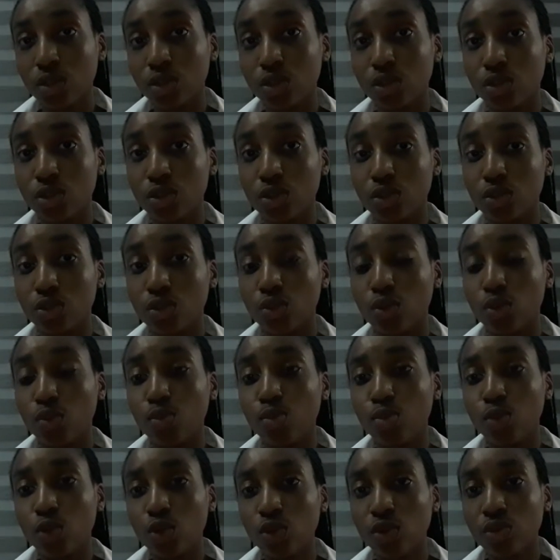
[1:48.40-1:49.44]
you
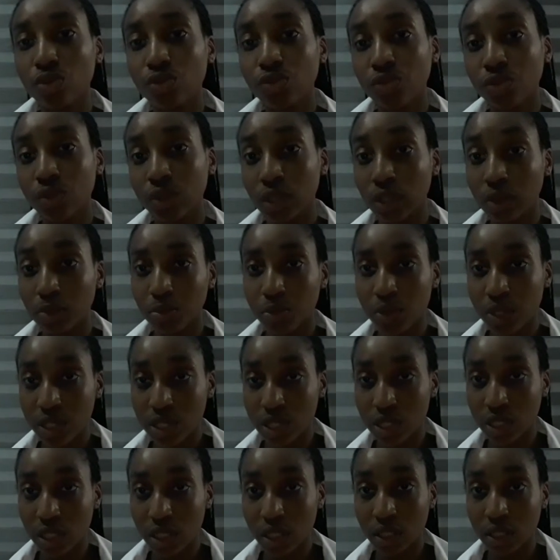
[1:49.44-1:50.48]
move the
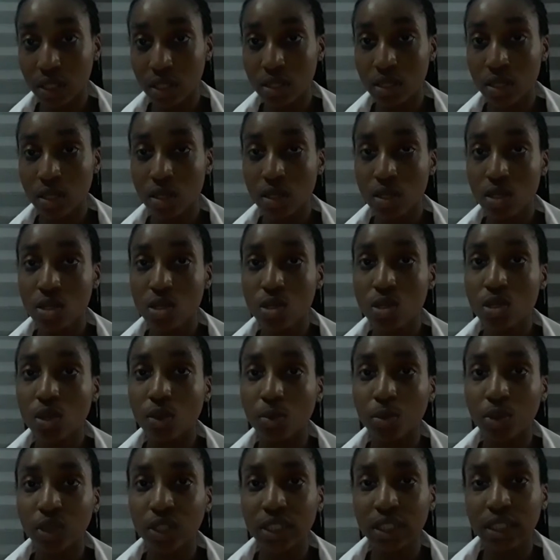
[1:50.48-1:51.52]
patient,
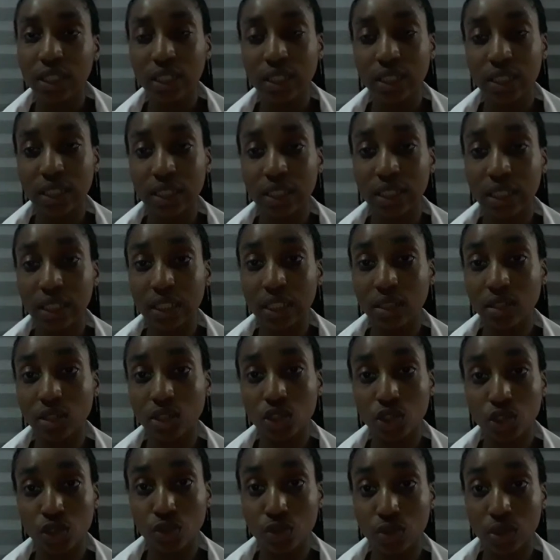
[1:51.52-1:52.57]
supporting the head and the
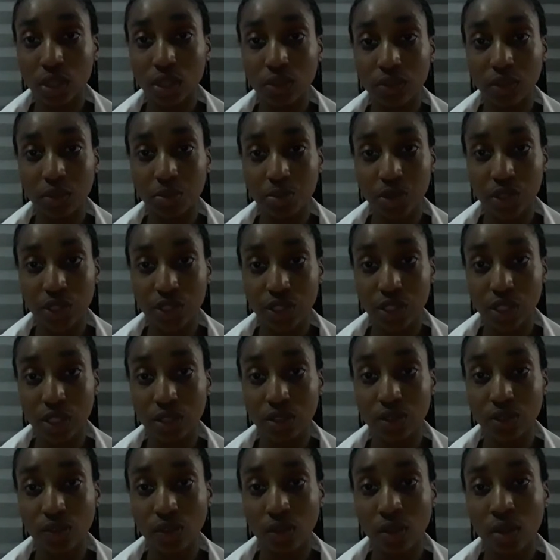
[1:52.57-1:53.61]
shoulder of the patient
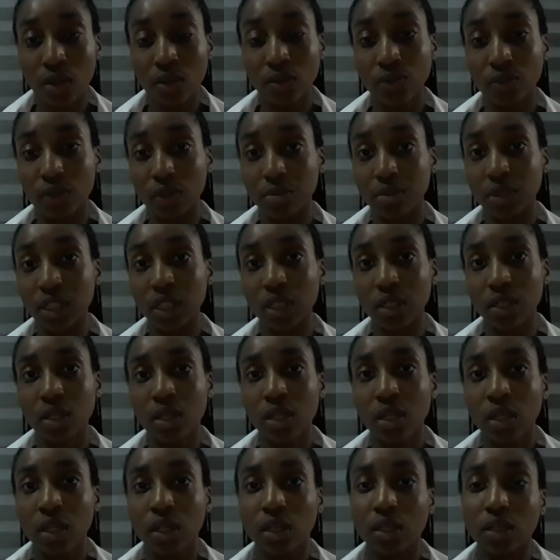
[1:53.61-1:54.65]
firmly.
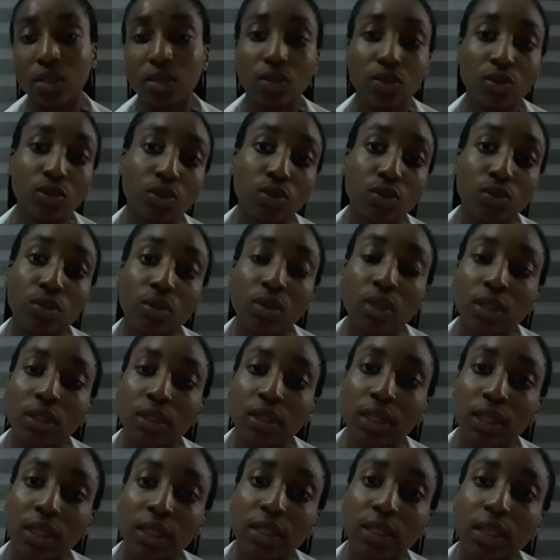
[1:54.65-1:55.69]
And also,
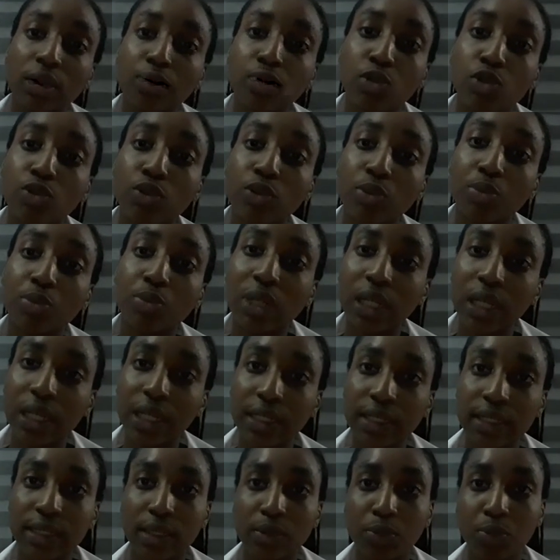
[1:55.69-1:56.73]
next step, you replace
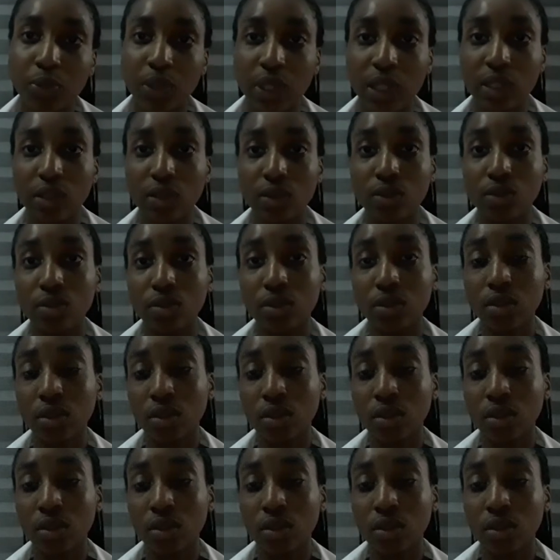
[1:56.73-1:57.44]
the pillow